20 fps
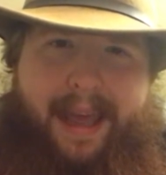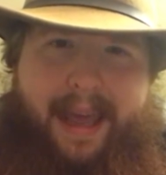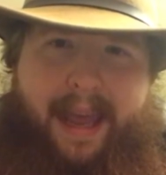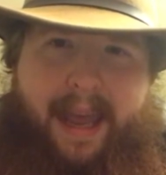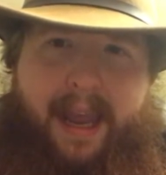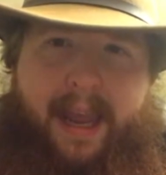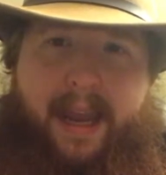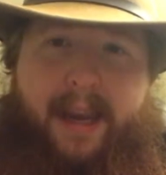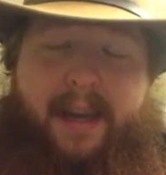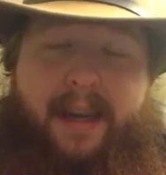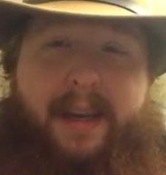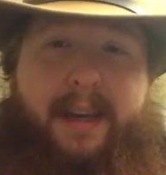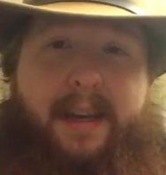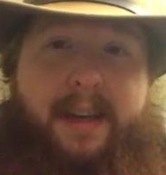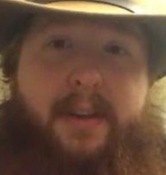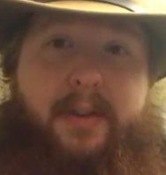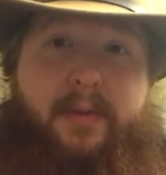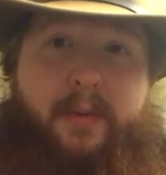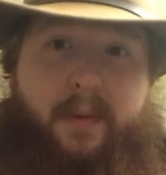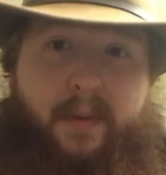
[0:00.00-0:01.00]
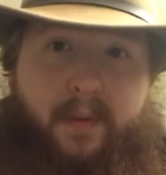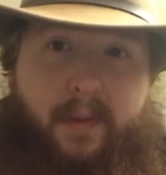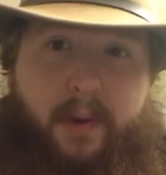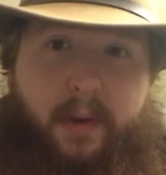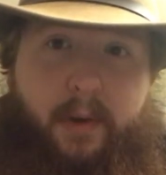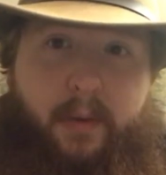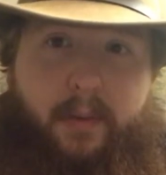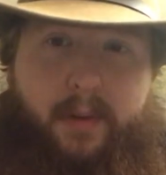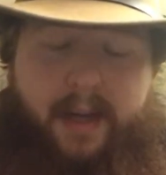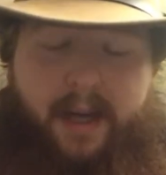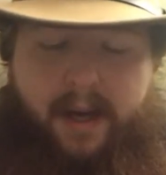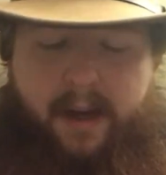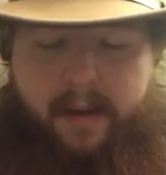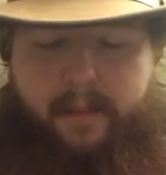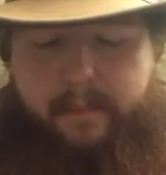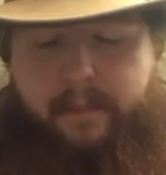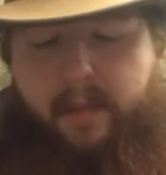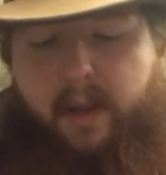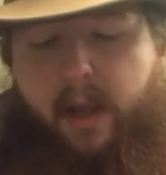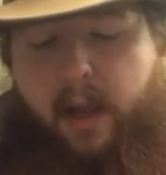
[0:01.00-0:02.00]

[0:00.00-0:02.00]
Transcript: and it is review time.